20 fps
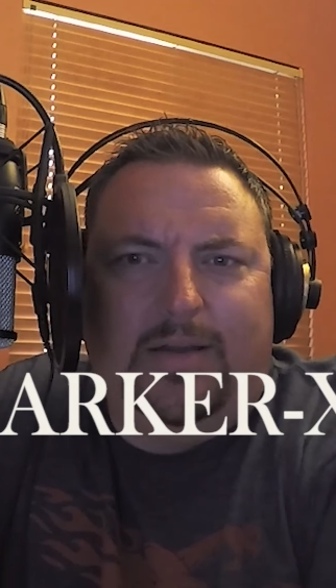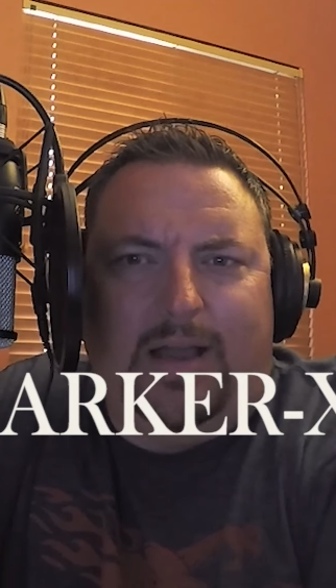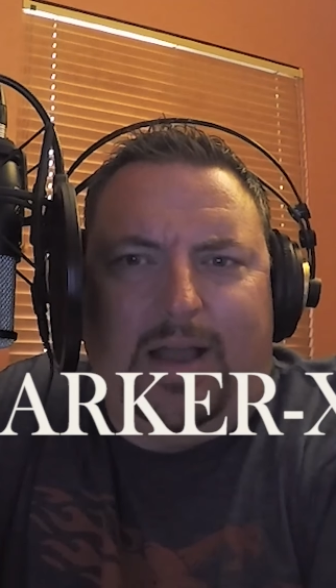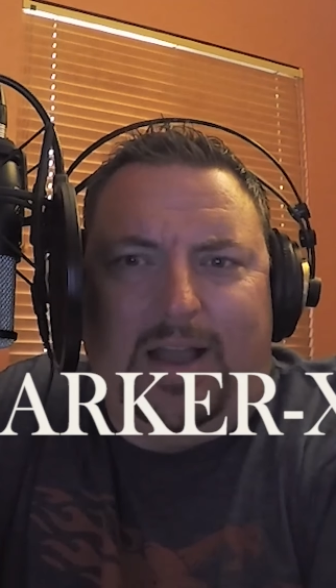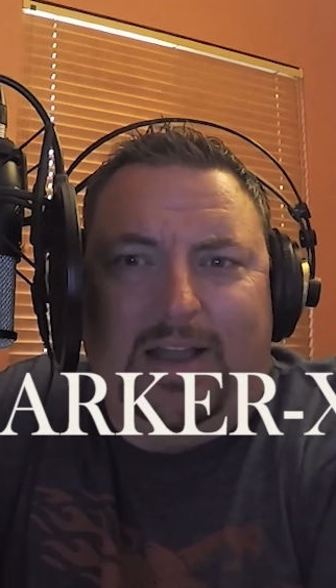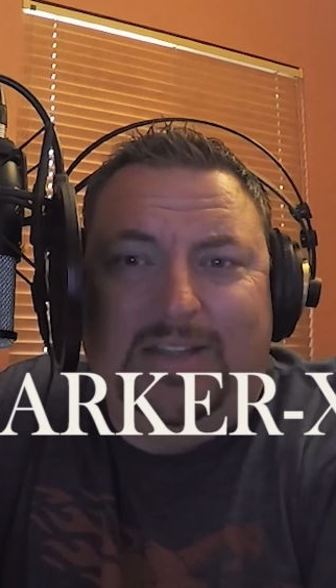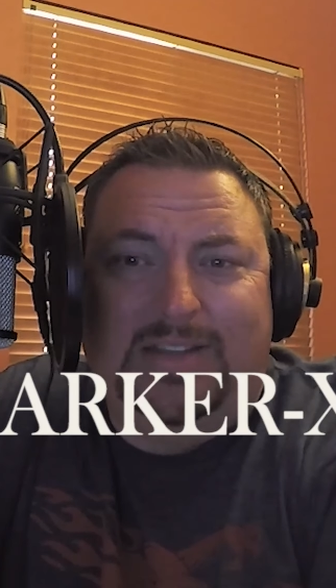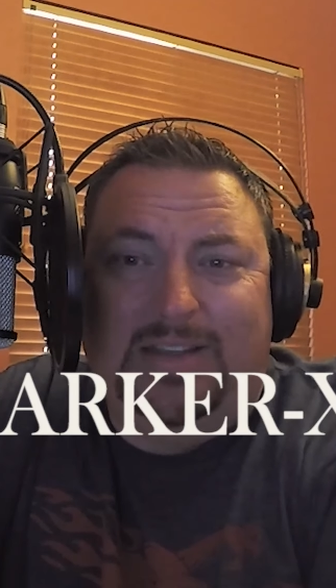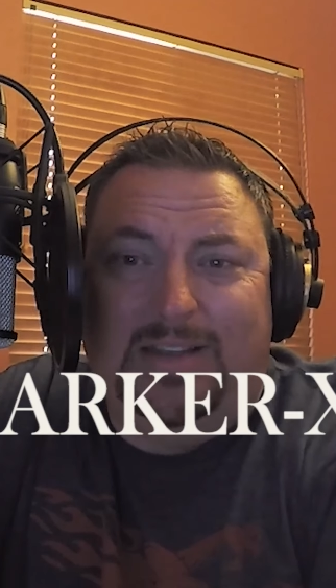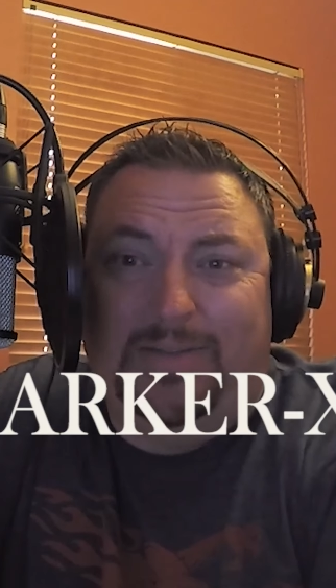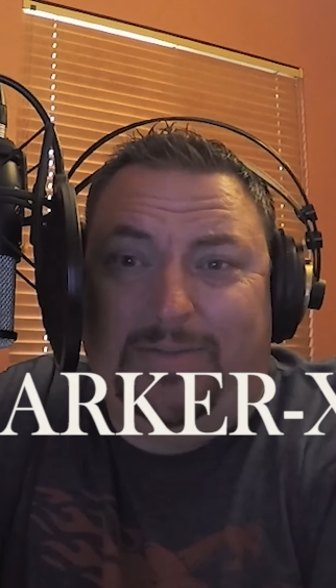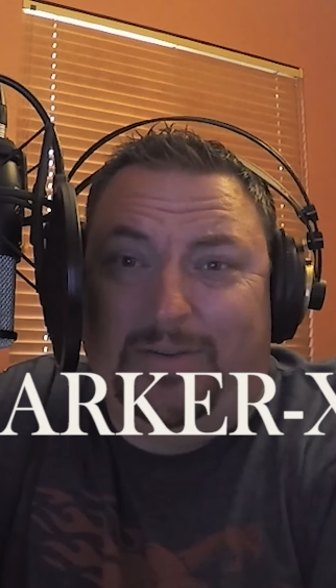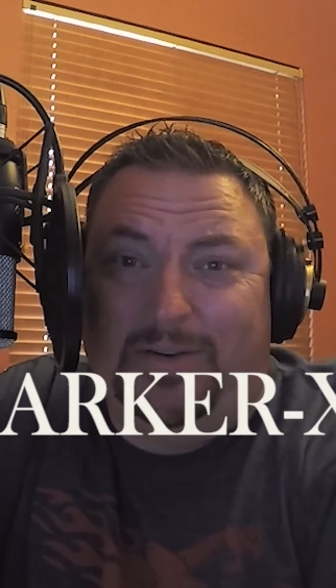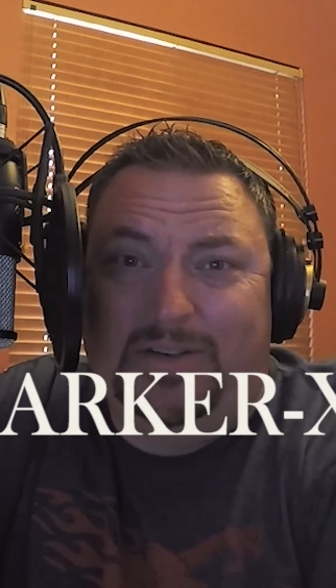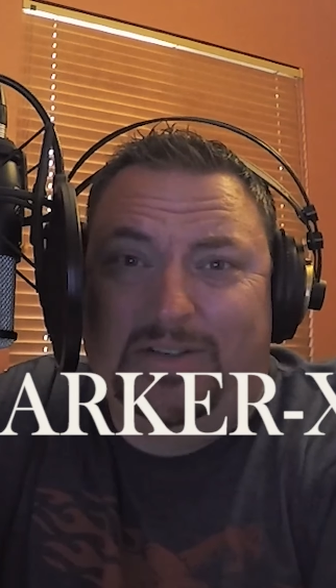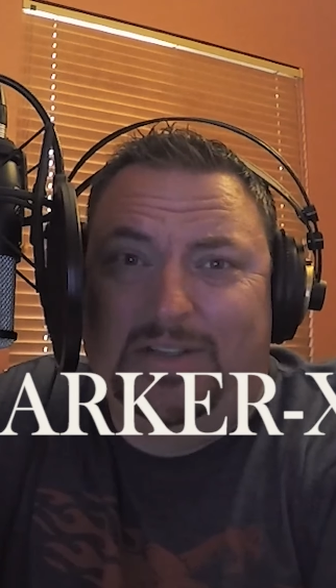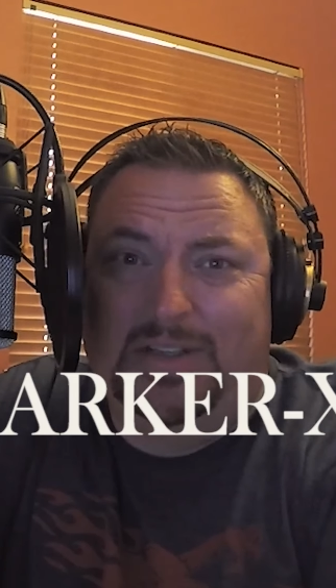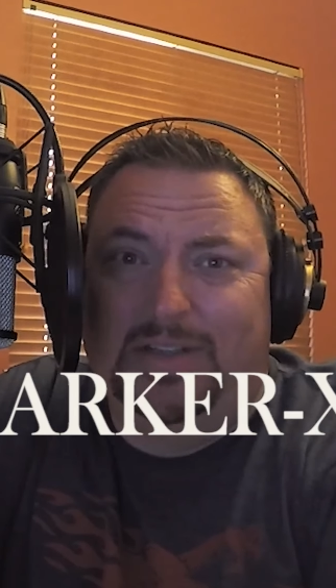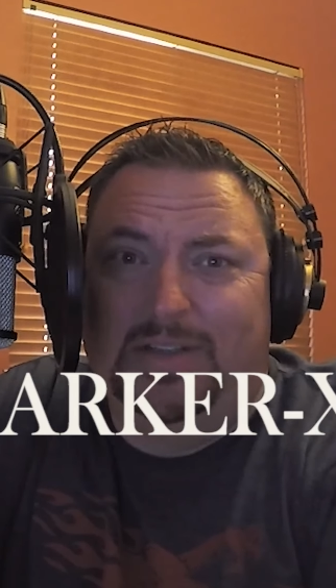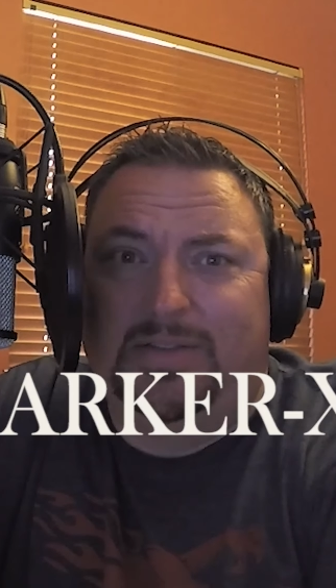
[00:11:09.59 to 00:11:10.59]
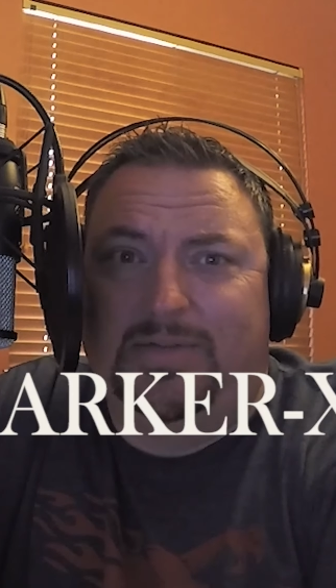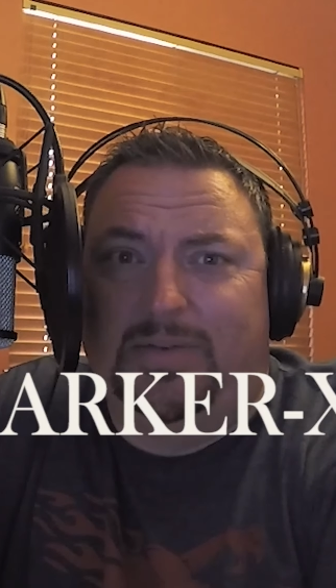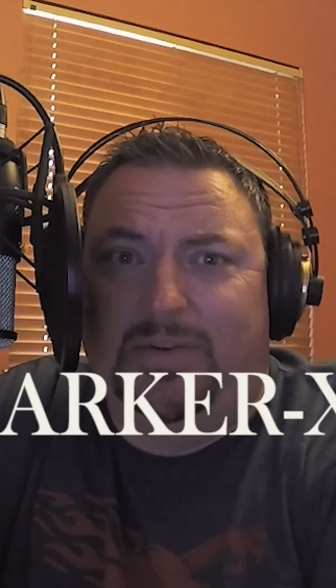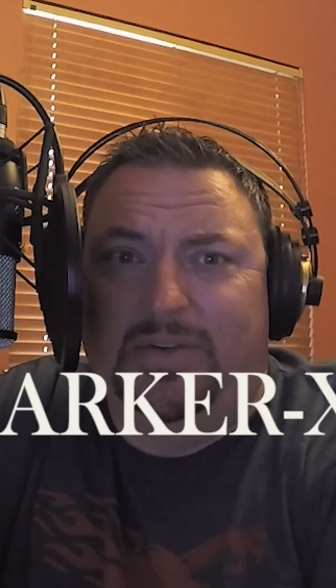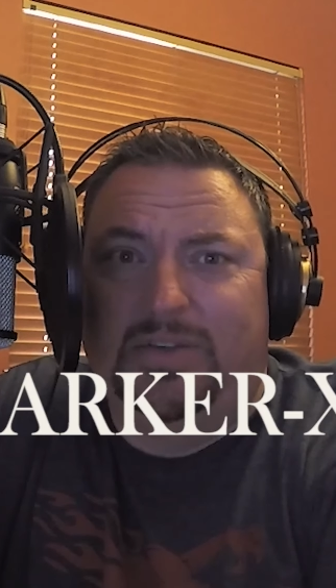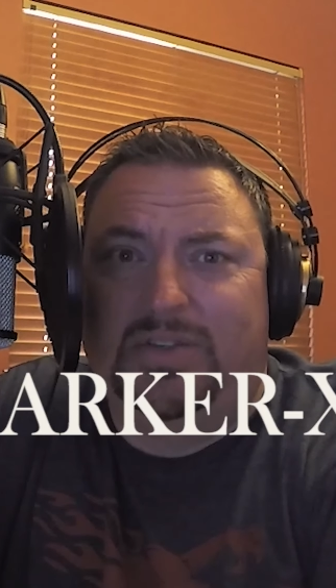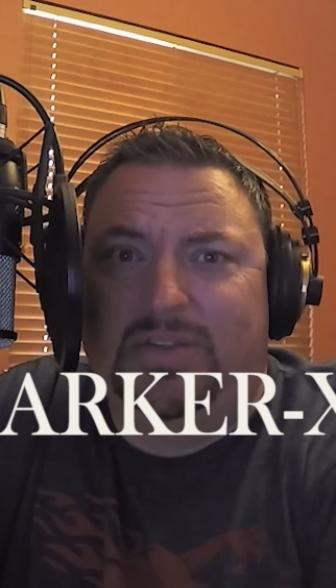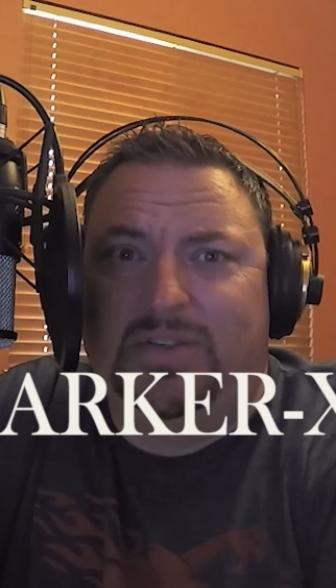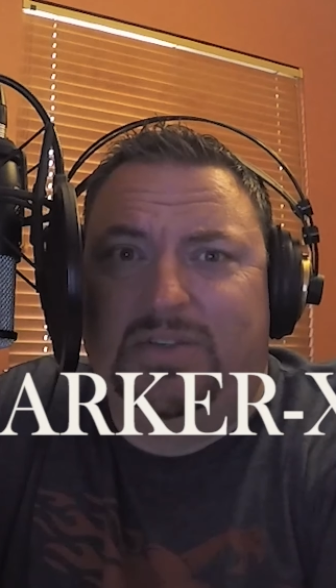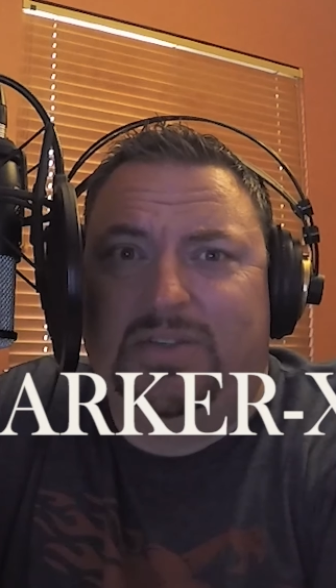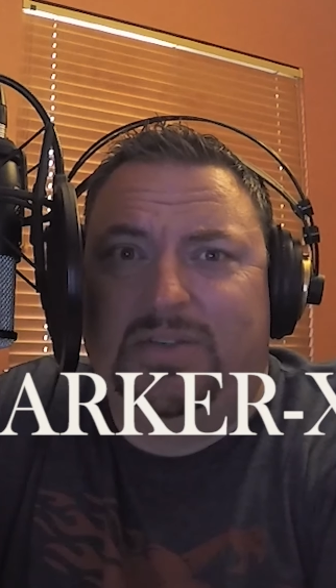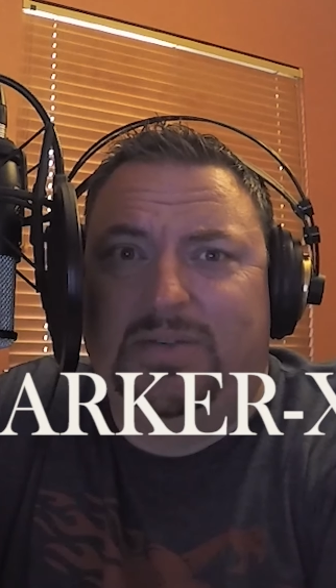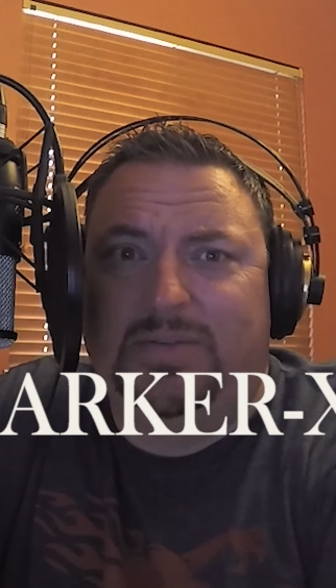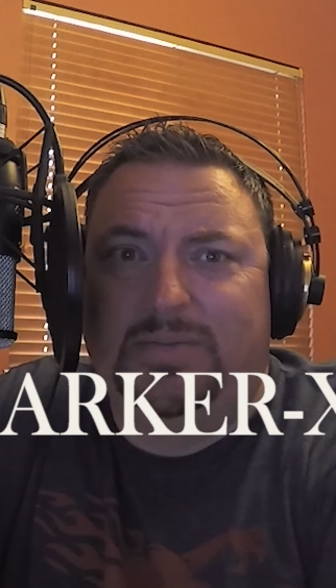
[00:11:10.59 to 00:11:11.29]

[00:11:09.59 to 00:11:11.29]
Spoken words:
I'd say first things first, just